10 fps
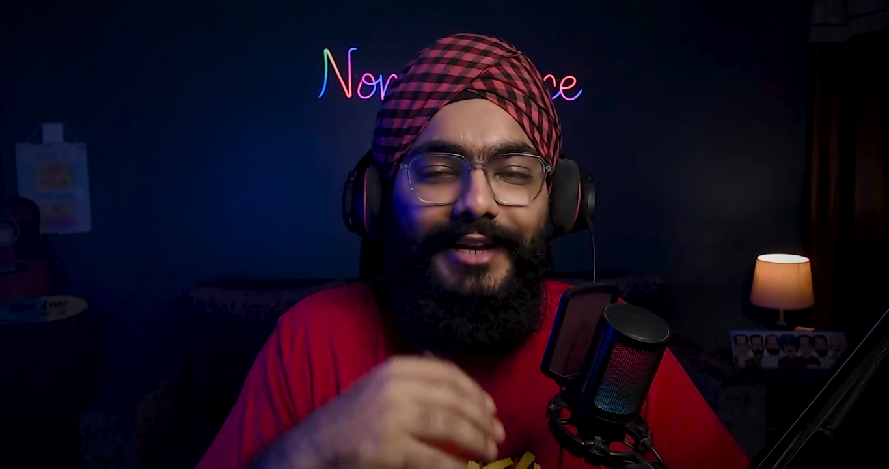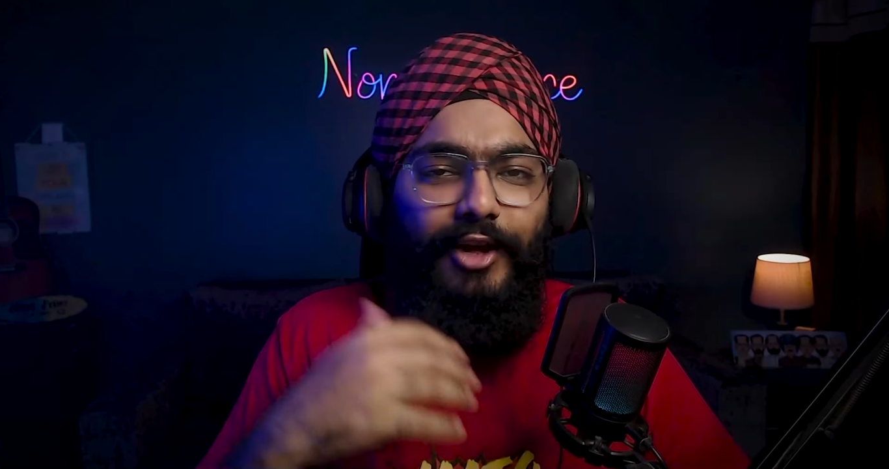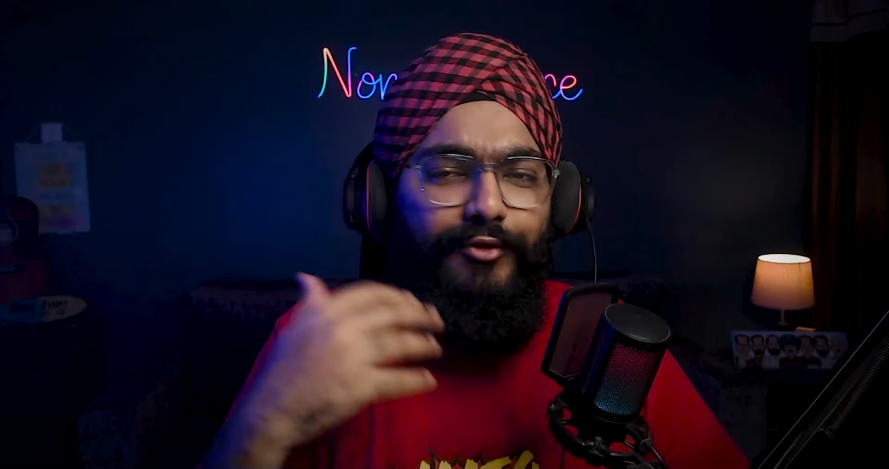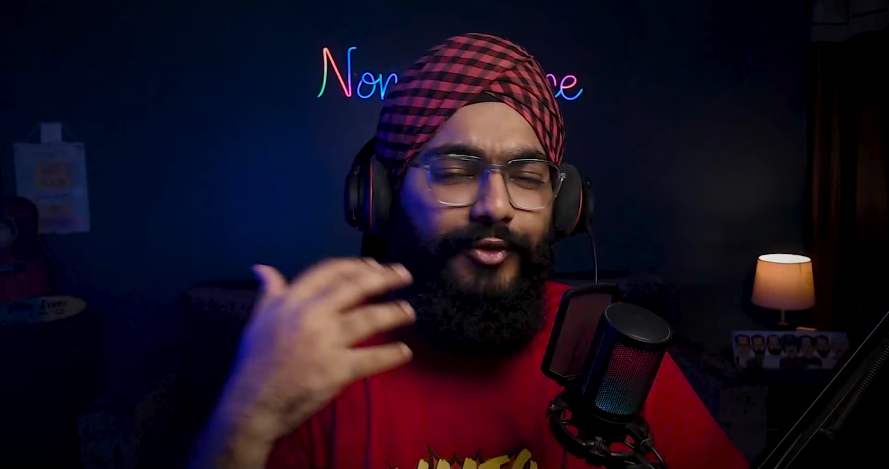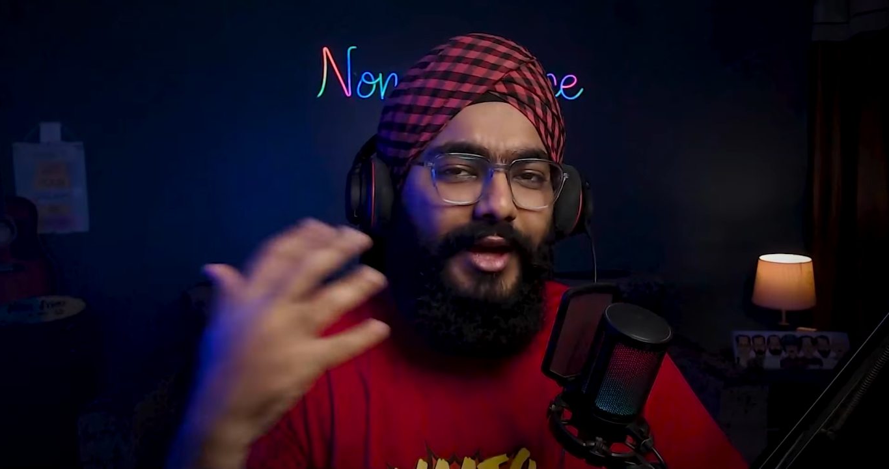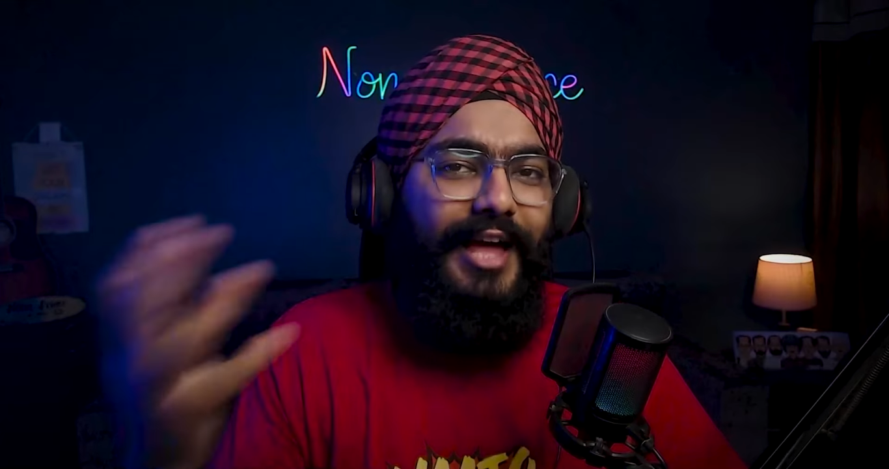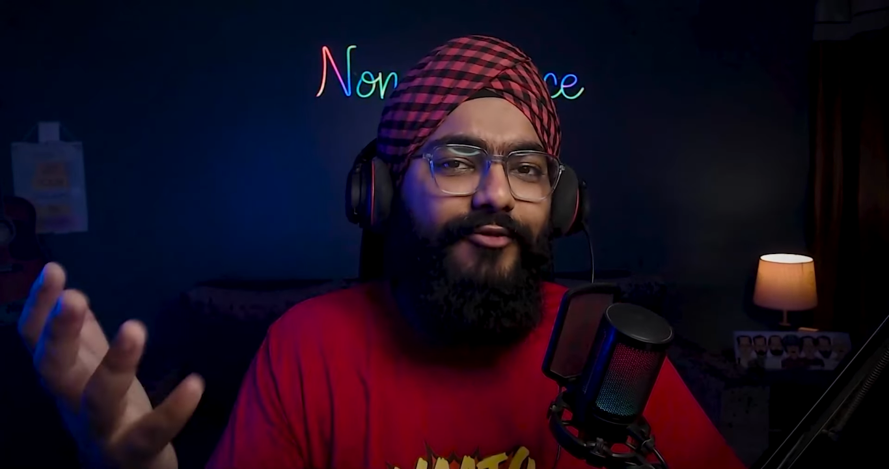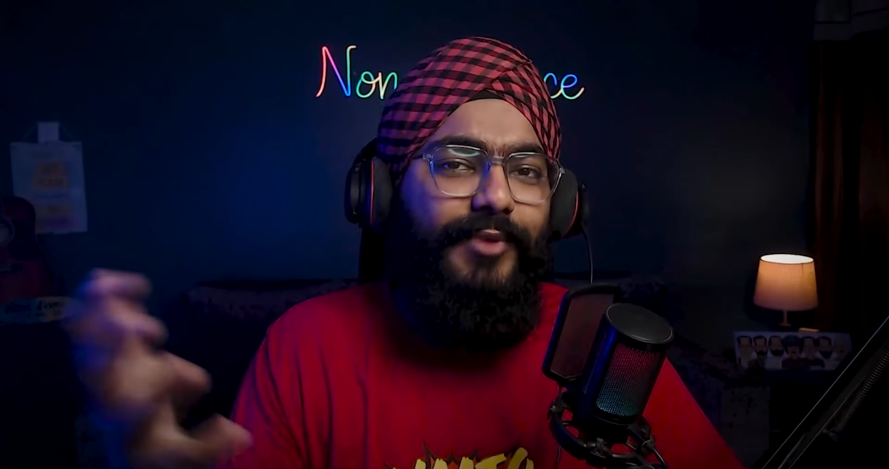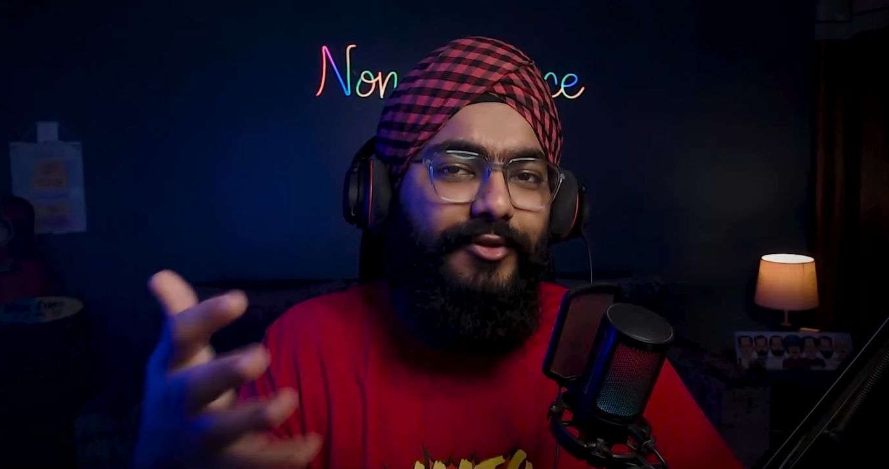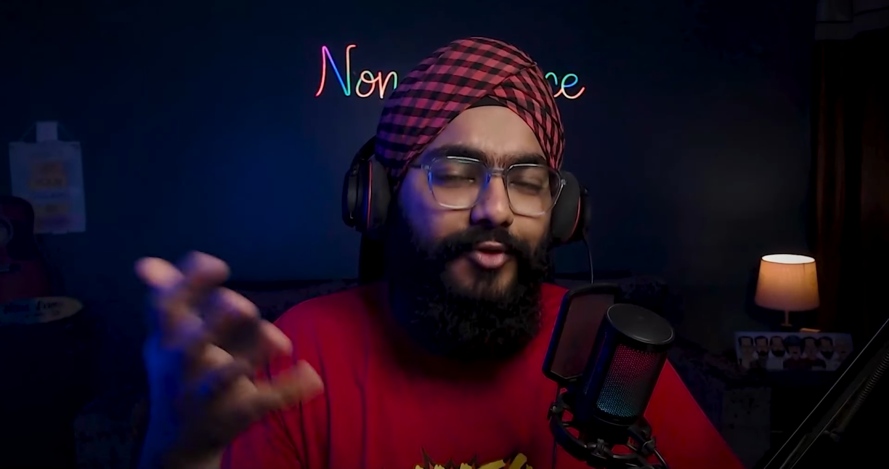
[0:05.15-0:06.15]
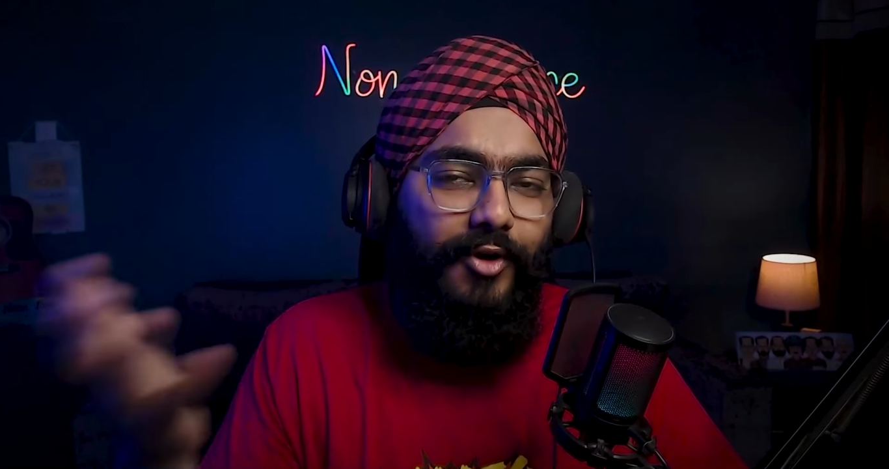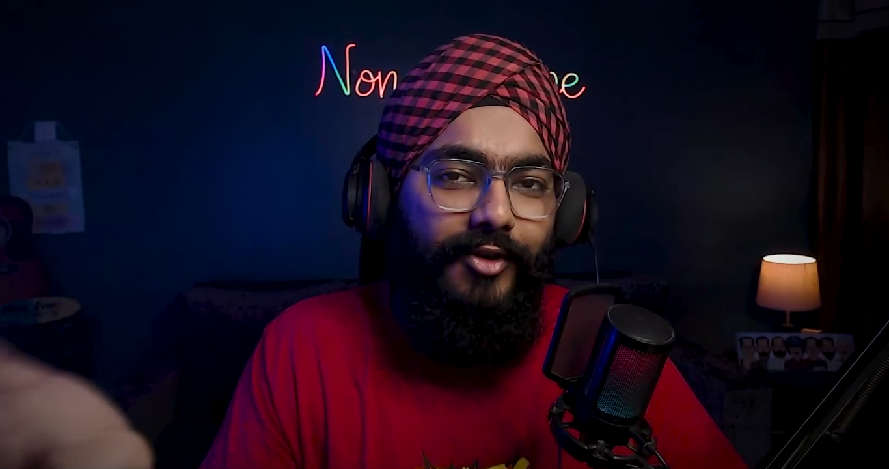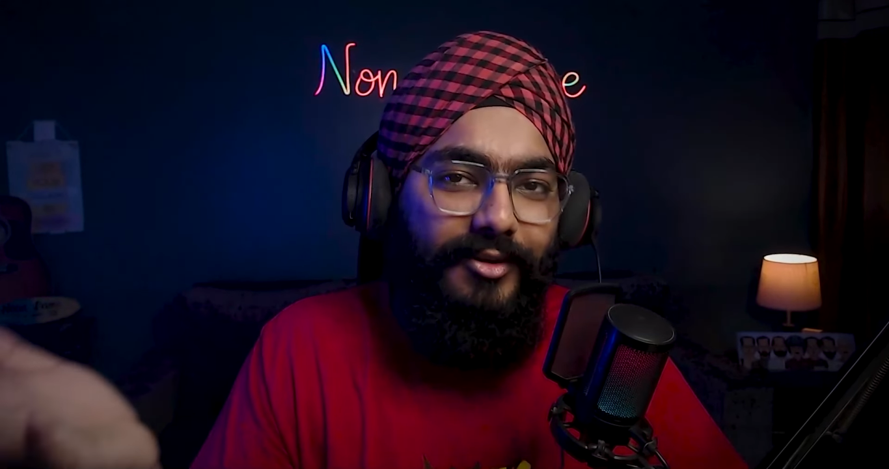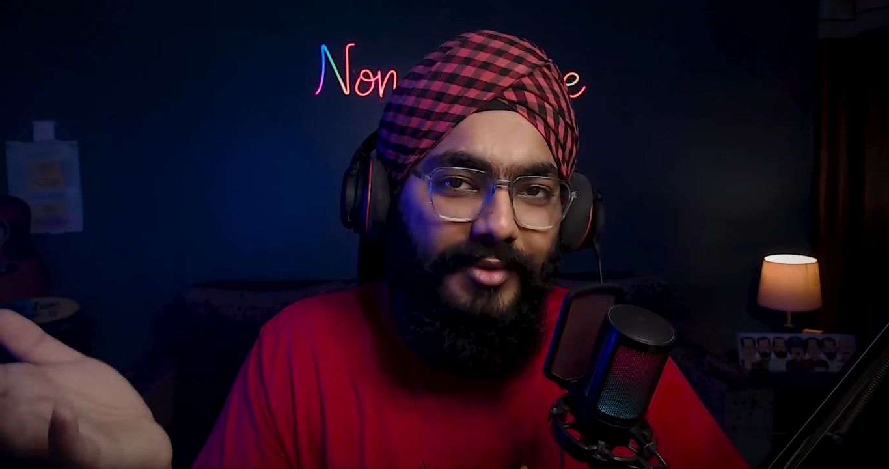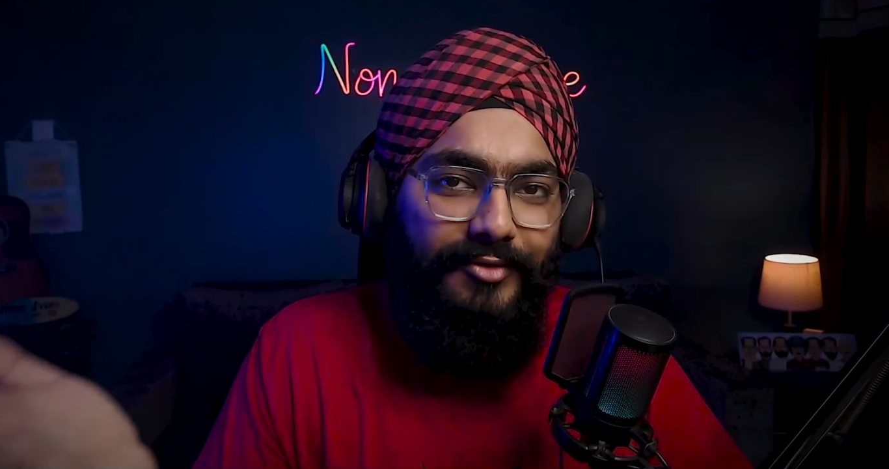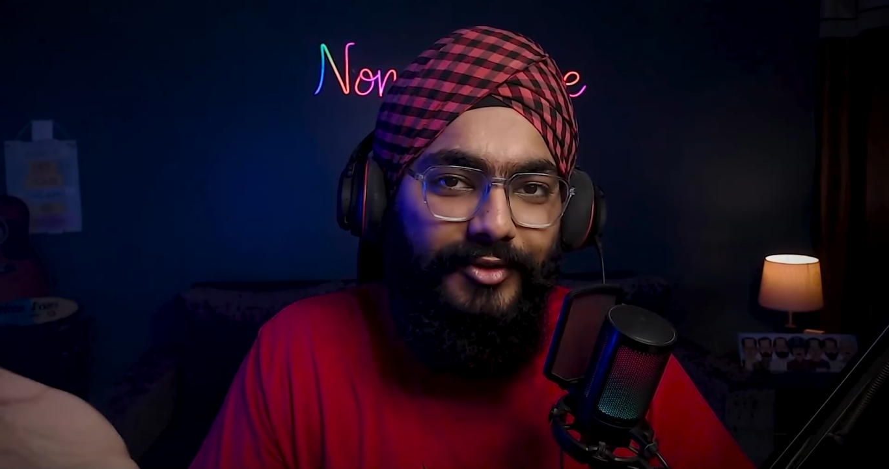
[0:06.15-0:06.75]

Now, if you have been following me